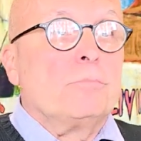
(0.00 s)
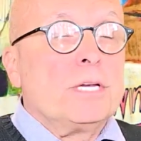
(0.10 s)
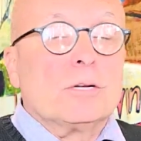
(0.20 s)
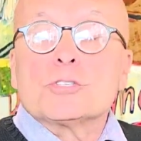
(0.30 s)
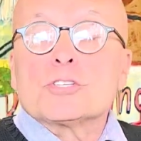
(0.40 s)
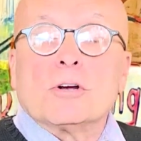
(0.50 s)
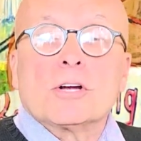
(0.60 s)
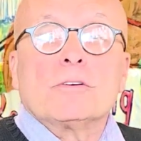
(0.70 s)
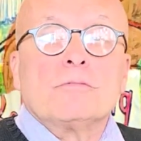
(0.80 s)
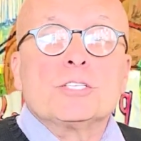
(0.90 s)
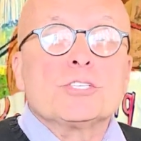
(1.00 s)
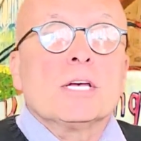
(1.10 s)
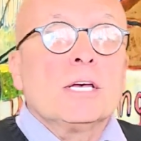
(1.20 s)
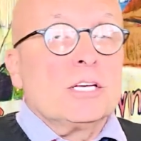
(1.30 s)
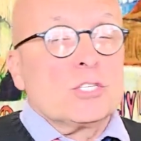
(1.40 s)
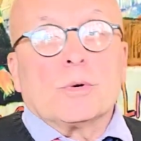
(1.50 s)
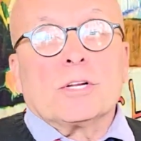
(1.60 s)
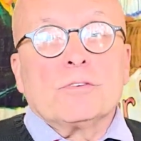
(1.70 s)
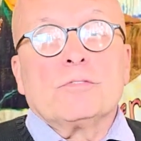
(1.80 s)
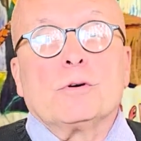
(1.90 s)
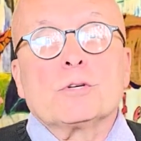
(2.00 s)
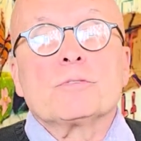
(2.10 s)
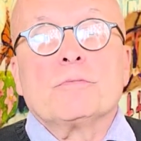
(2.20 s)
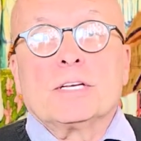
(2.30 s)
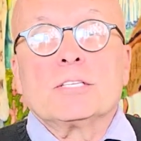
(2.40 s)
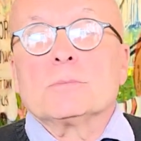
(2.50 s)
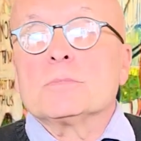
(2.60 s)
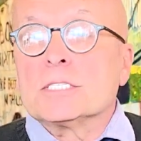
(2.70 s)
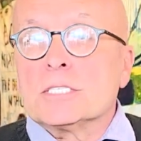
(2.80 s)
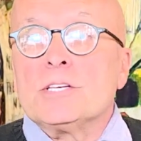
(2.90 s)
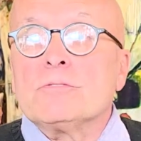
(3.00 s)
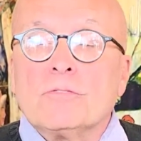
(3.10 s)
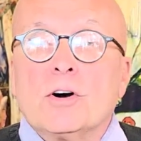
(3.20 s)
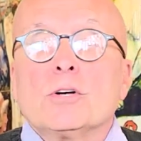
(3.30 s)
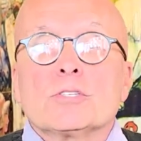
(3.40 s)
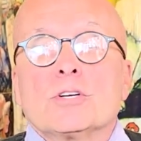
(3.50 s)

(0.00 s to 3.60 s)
Peter Starkovich is one of the first victims as he falls